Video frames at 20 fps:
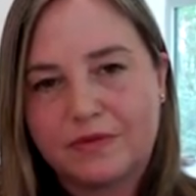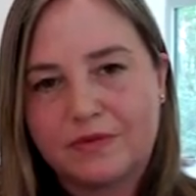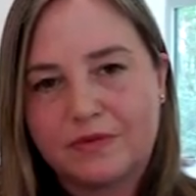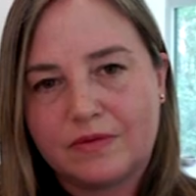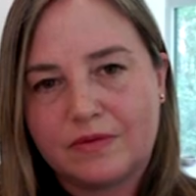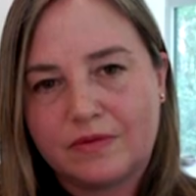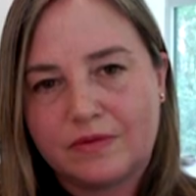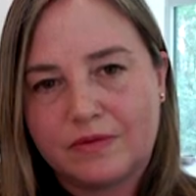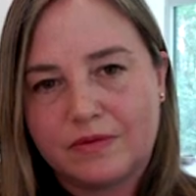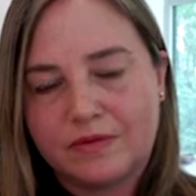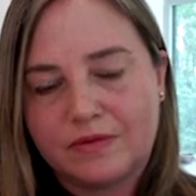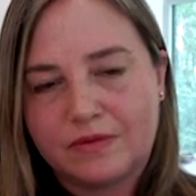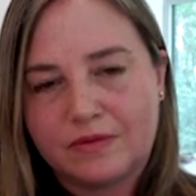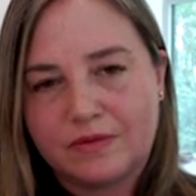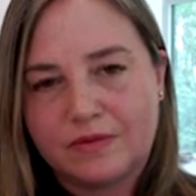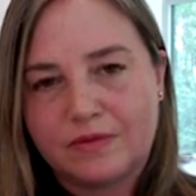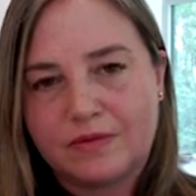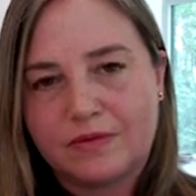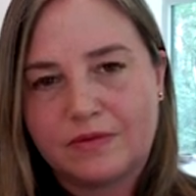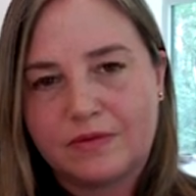
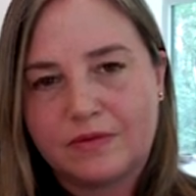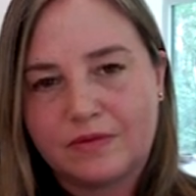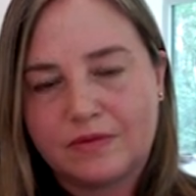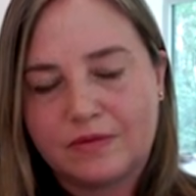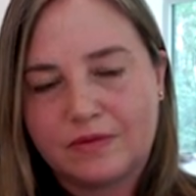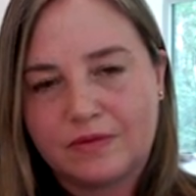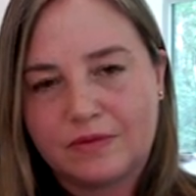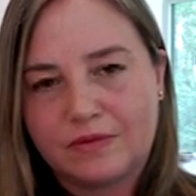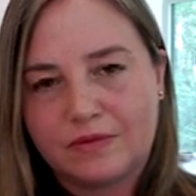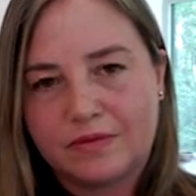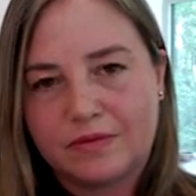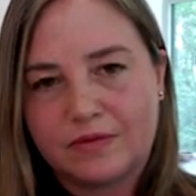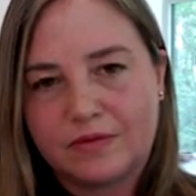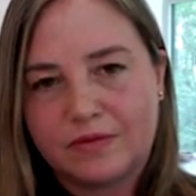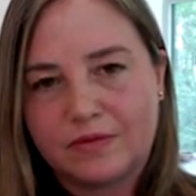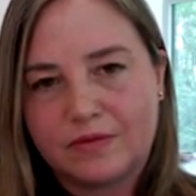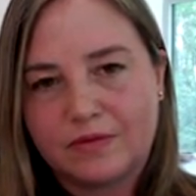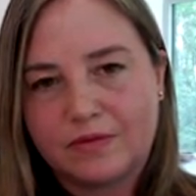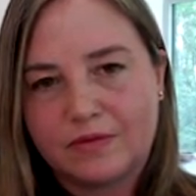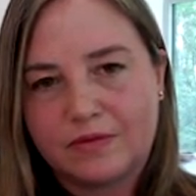
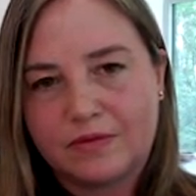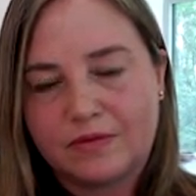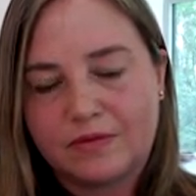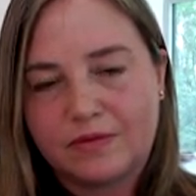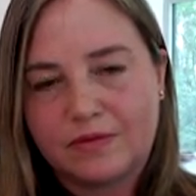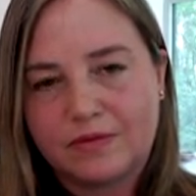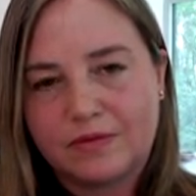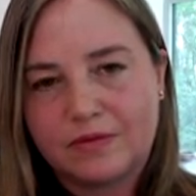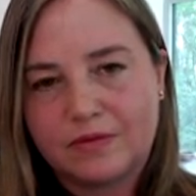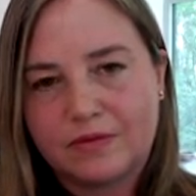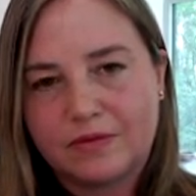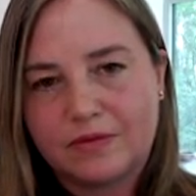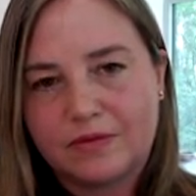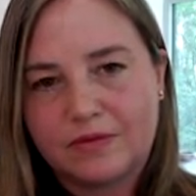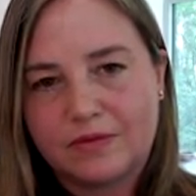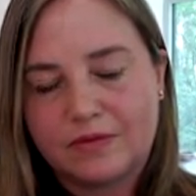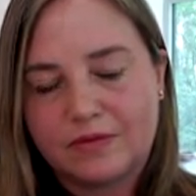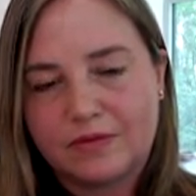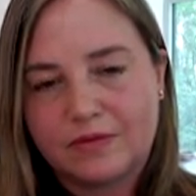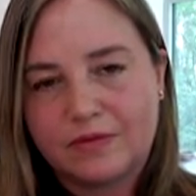
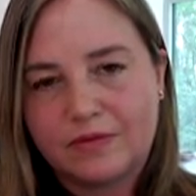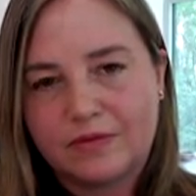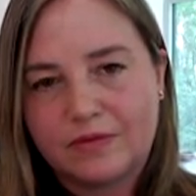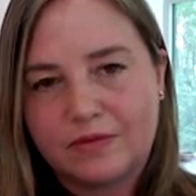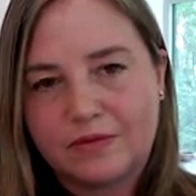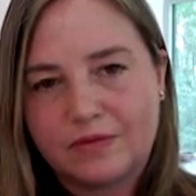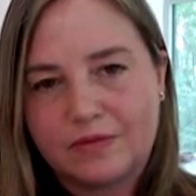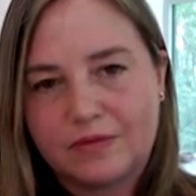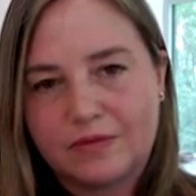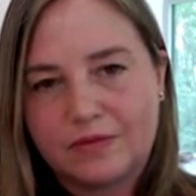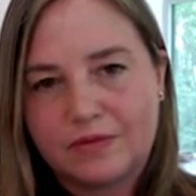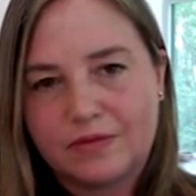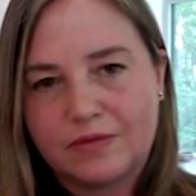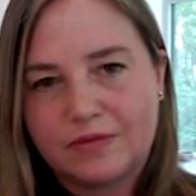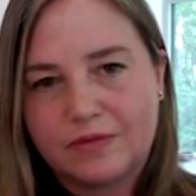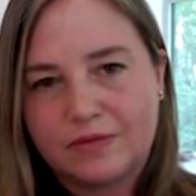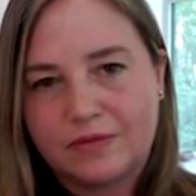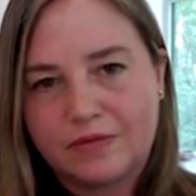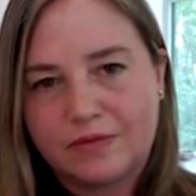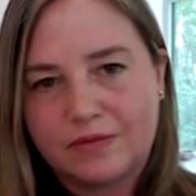
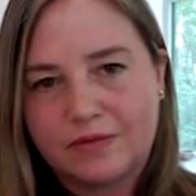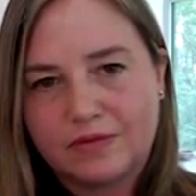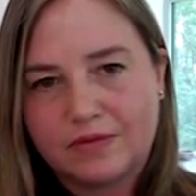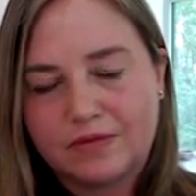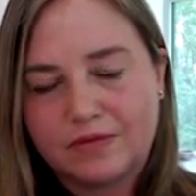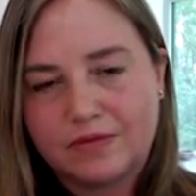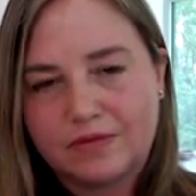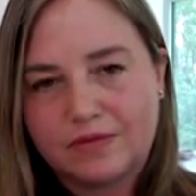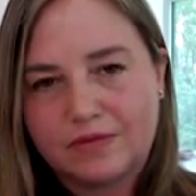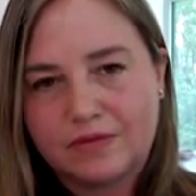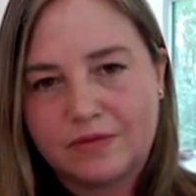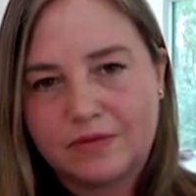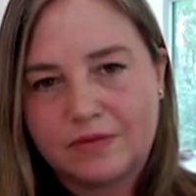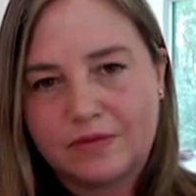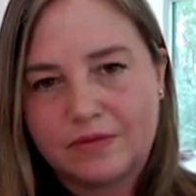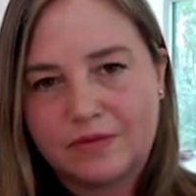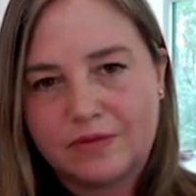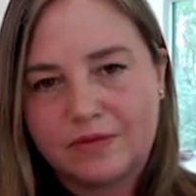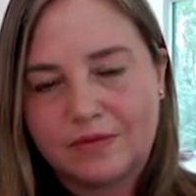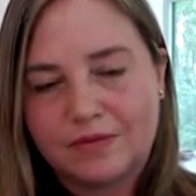
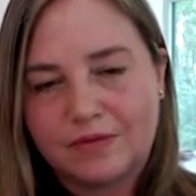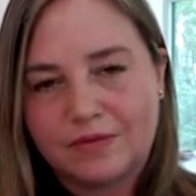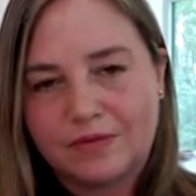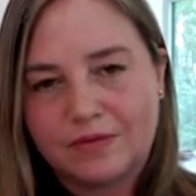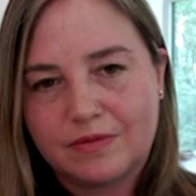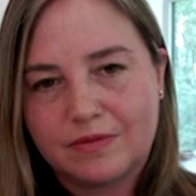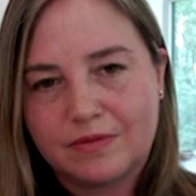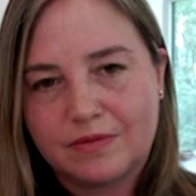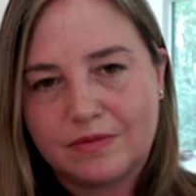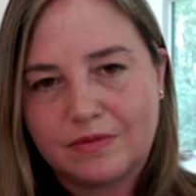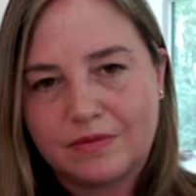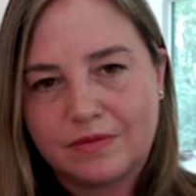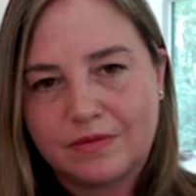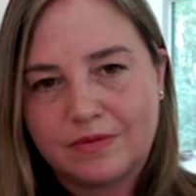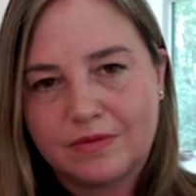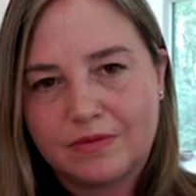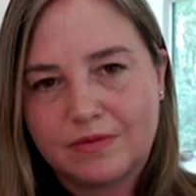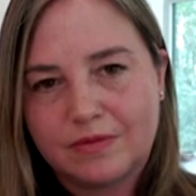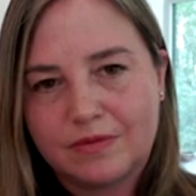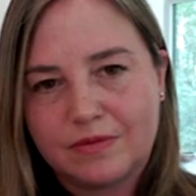
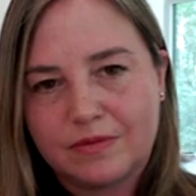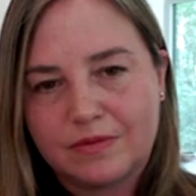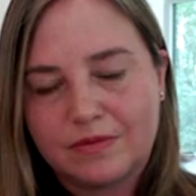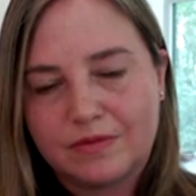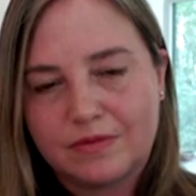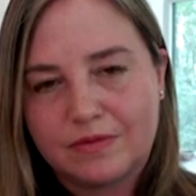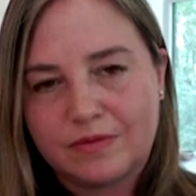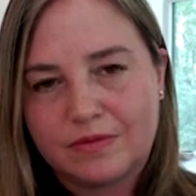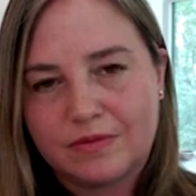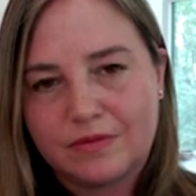The person shown says nothing.